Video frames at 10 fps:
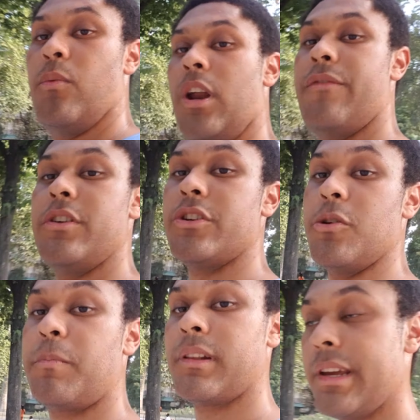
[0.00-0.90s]
whatever you do,
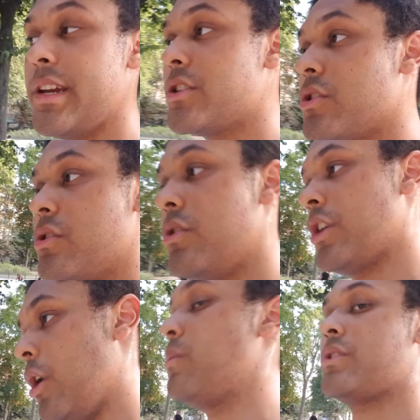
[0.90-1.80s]
please
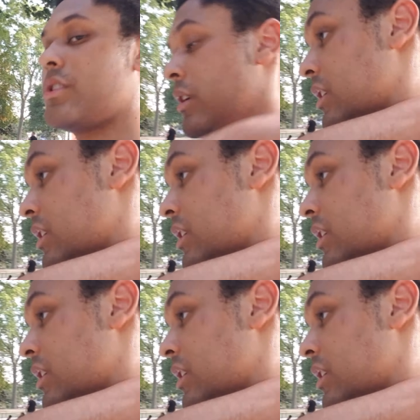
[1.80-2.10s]
don't